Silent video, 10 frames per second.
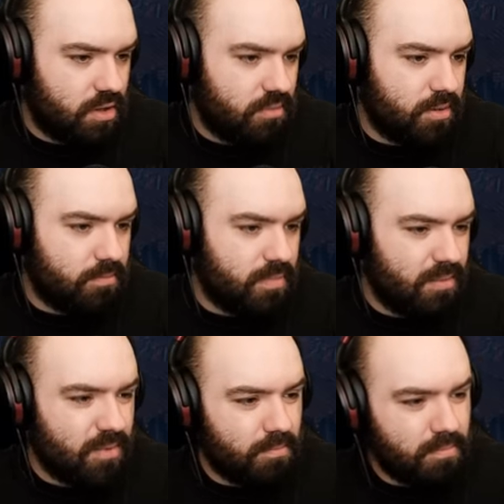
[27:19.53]
I'm gonna
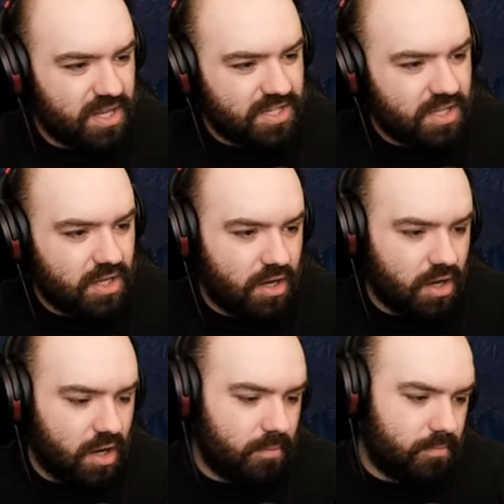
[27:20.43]
I'm gonna mix it
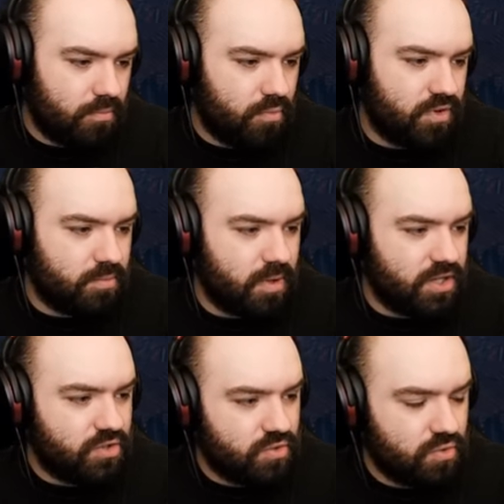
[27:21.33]
up with
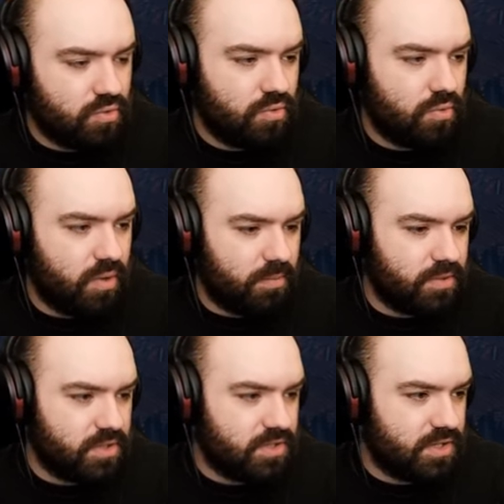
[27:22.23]
my two
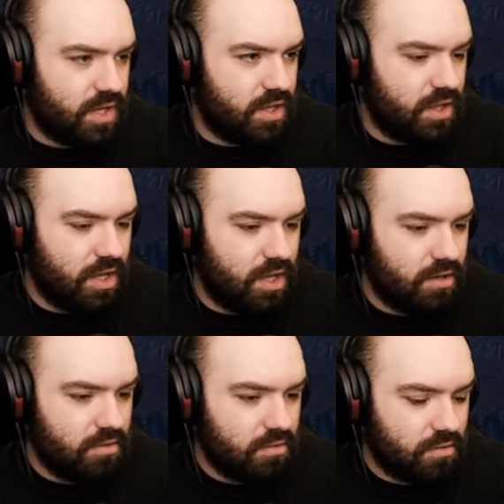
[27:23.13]
weapons, and
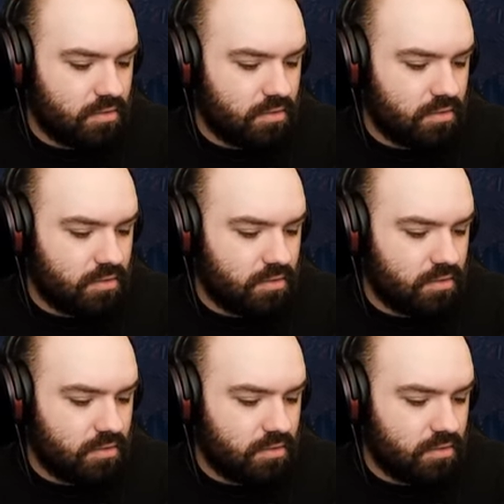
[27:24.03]
then